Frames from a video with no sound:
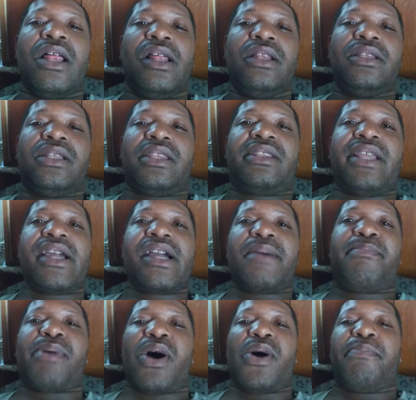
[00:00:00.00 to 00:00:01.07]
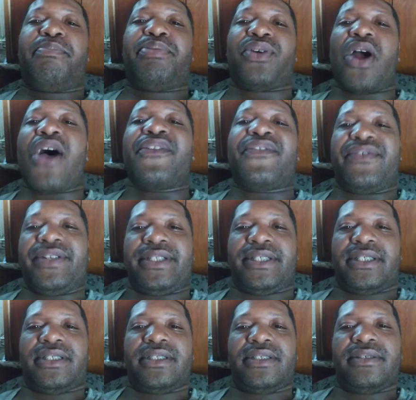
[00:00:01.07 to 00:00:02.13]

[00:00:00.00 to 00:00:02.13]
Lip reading: the thing about profits